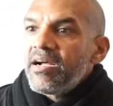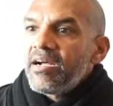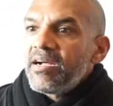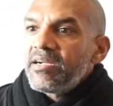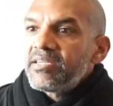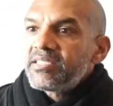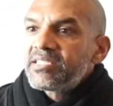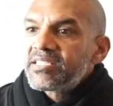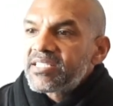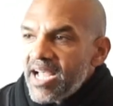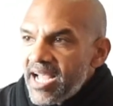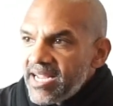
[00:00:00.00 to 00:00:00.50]

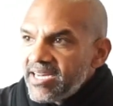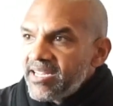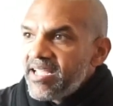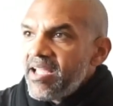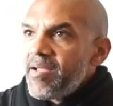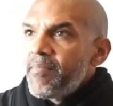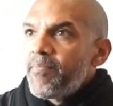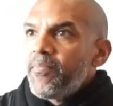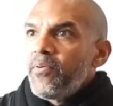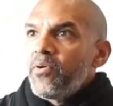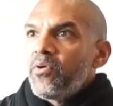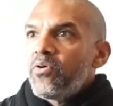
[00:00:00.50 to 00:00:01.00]
Scott
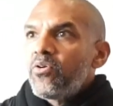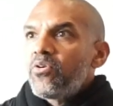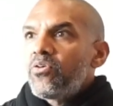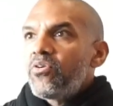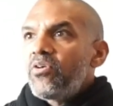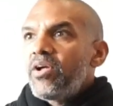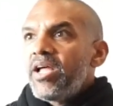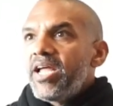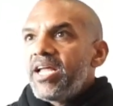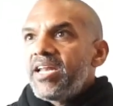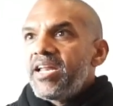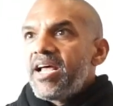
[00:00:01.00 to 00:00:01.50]

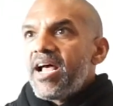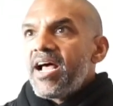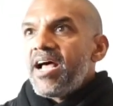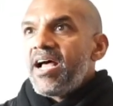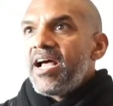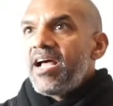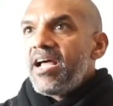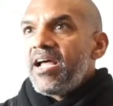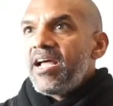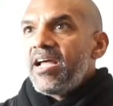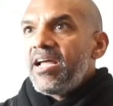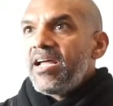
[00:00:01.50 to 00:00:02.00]
Gimple and
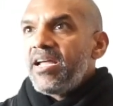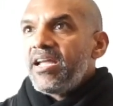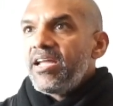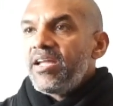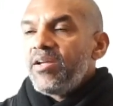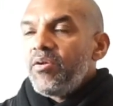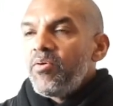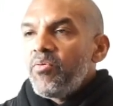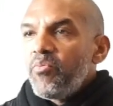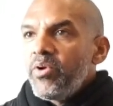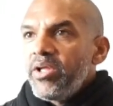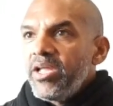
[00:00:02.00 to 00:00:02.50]

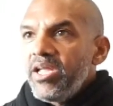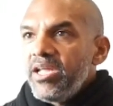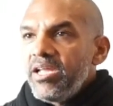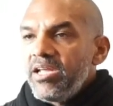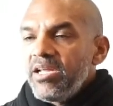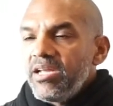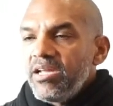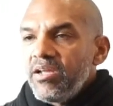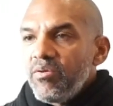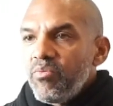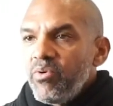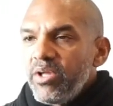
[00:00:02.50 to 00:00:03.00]
I
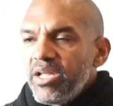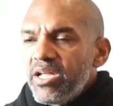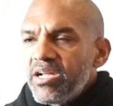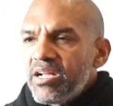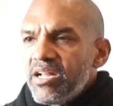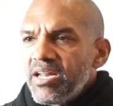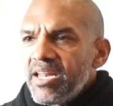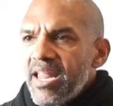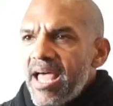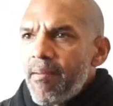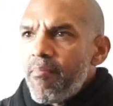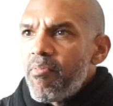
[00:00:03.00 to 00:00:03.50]
we
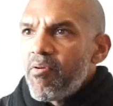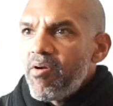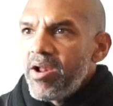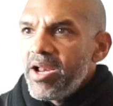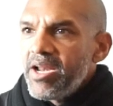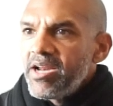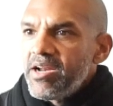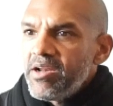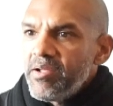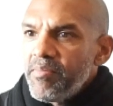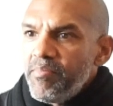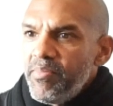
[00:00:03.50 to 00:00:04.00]

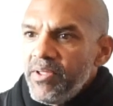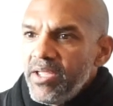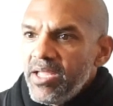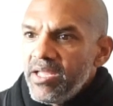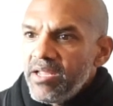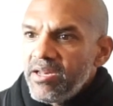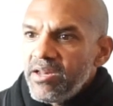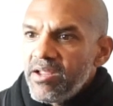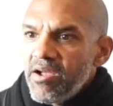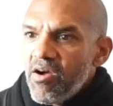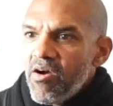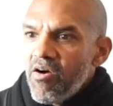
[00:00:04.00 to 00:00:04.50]
collaborated a
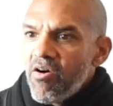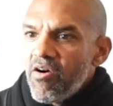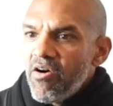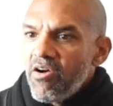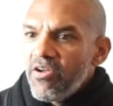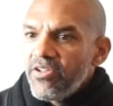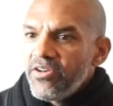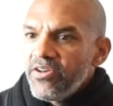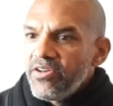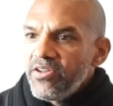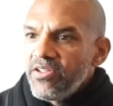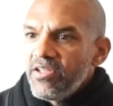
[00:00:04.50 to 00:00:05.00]
bit
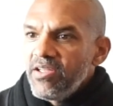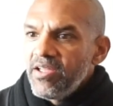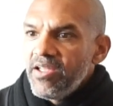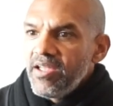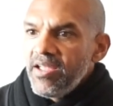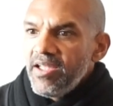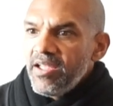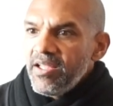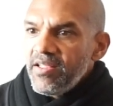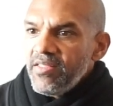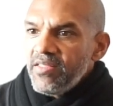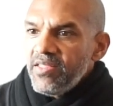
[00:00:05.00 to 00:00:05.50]
on
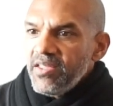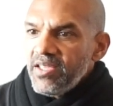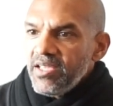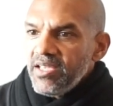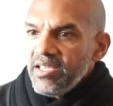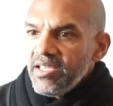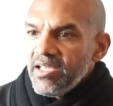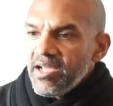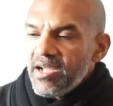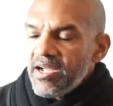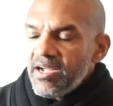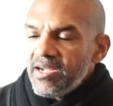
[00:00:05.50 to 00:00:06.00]

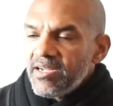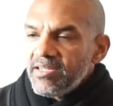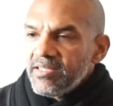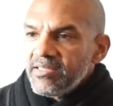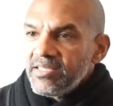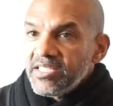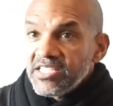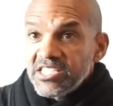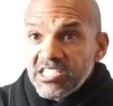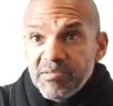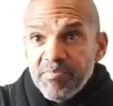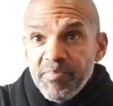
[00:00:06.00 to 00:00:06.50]

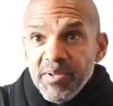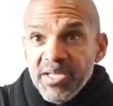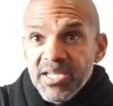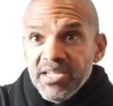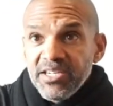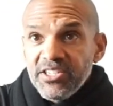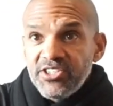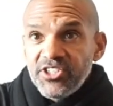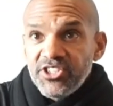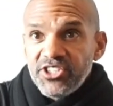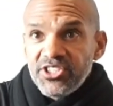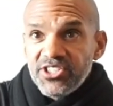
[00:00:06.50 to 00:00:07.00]
the
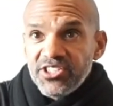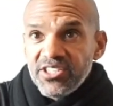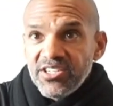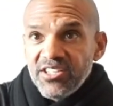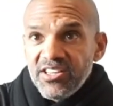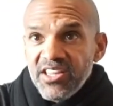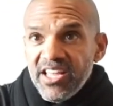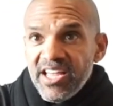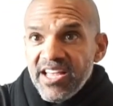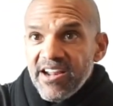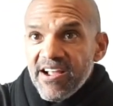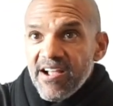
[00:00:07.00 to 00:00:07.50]
speech
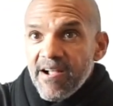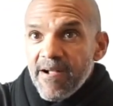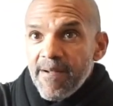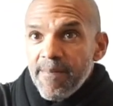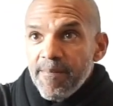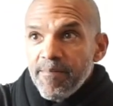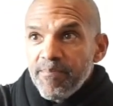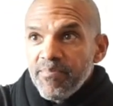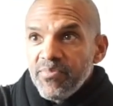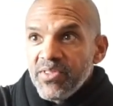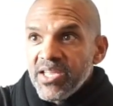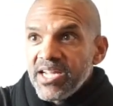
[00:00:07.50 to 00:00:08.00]
that
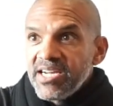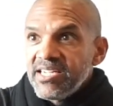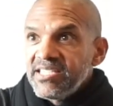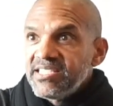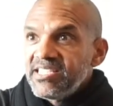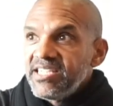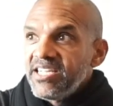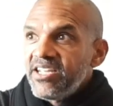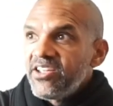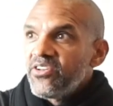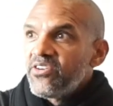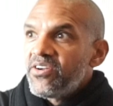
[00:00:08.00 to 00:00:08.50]

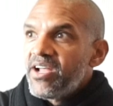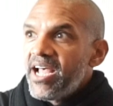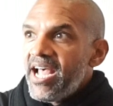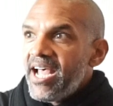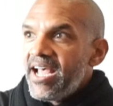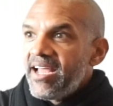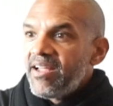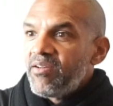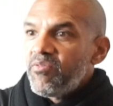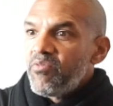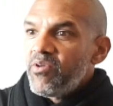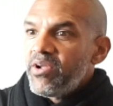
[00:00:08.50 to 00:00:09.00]
Ezekiel
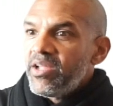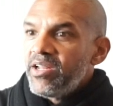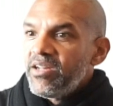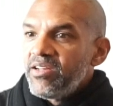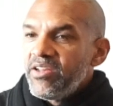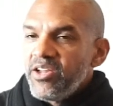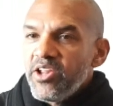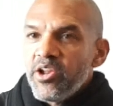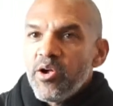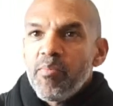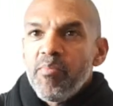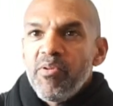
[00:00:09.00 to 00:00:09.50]
had when
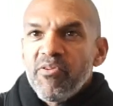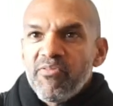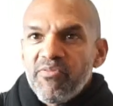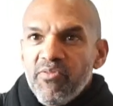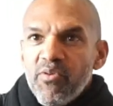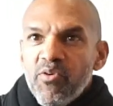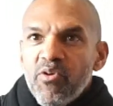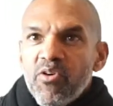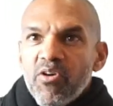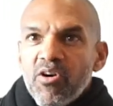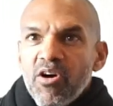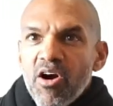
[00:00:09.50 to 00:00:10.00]

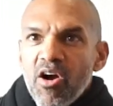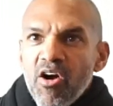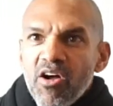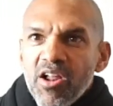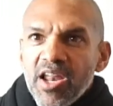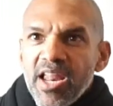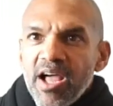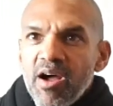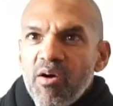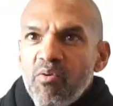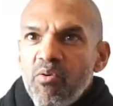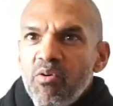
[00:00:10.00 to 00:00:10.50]
before All
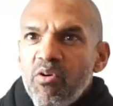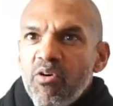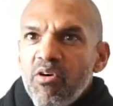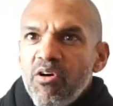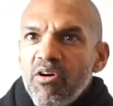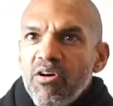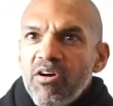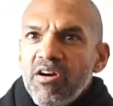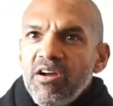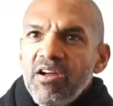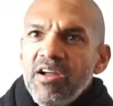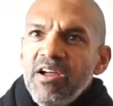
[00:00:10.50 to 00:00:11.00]
Out
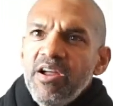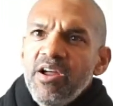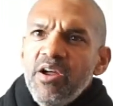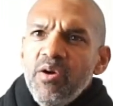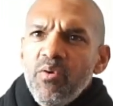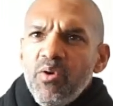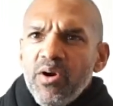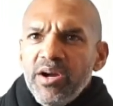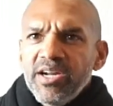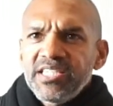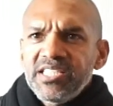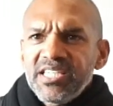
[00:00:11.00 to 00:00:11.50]
War,
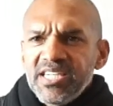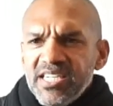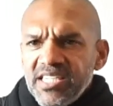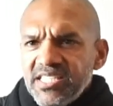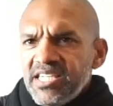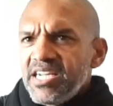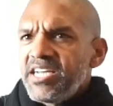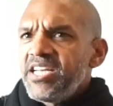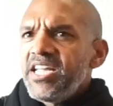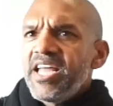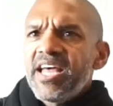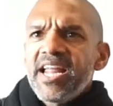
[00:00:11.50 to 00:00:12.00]
where he says,
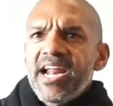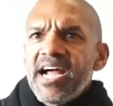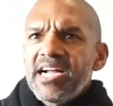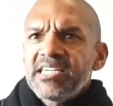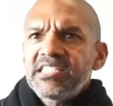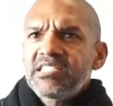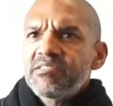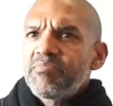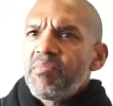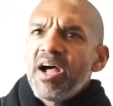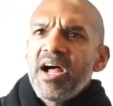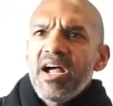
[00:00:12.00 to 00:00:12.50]
"And yet I
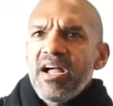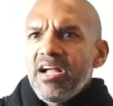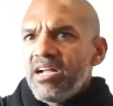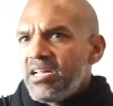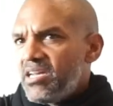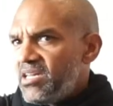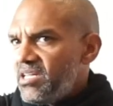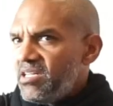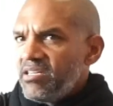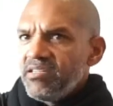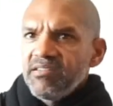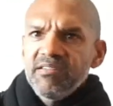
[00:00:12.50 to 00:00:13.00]

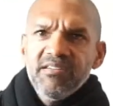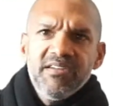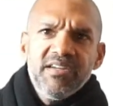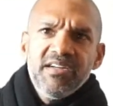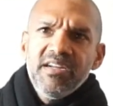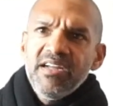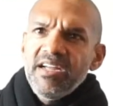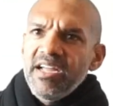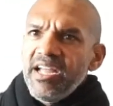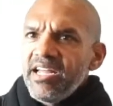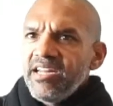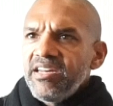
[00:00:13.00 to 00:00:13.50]
smile,"
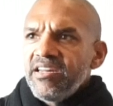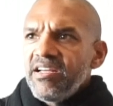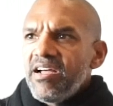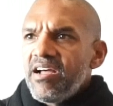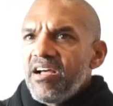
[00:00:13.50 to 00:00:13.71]
and